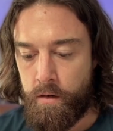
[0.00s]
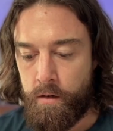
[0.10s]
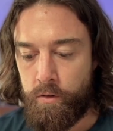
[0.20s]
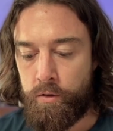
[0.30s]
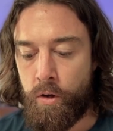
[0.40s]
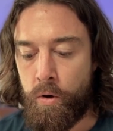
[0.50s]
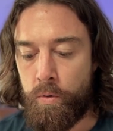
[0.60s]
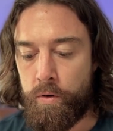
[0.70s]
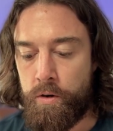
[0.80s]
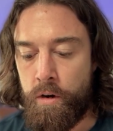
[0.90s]

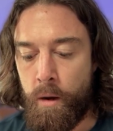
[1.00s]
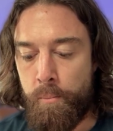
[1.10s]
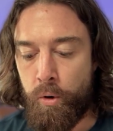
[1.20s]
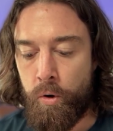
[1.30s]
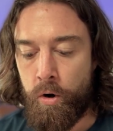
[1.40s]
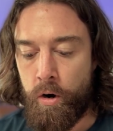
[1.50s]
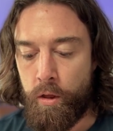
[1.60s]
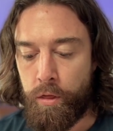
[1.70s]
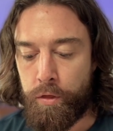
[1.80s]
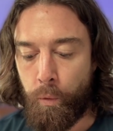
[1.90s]
So, number
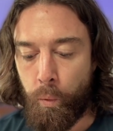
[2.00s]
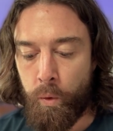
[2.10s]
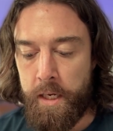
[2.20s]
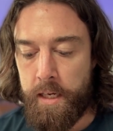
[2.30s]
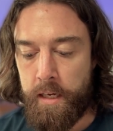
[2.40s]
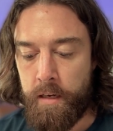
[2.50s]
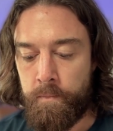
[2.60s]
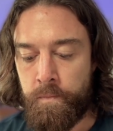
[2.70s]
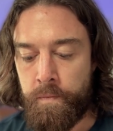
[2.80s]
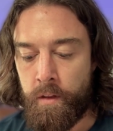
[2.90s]
three
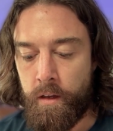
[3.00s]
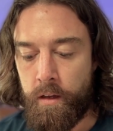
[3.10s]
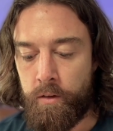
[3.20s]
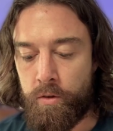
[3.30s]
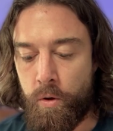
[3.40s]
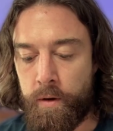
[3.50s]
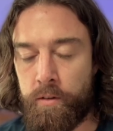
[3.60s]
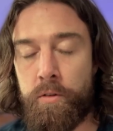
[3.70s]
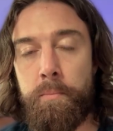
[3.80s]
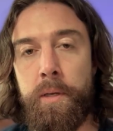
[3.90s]
is going
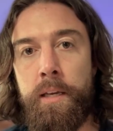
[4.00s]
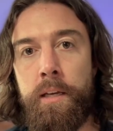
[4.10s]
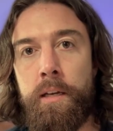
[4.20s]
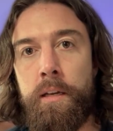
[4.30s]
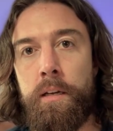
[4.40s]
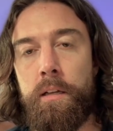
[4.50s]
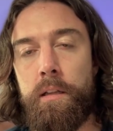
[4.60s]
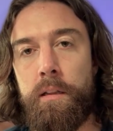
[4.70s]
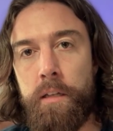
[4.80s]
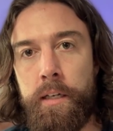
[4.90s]
to be
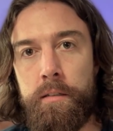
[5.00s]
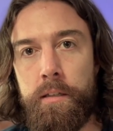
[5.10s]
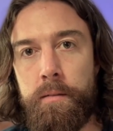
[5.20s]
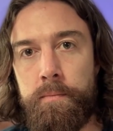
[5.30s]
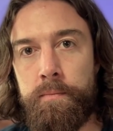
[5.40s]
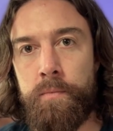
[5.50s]
LinkedIn.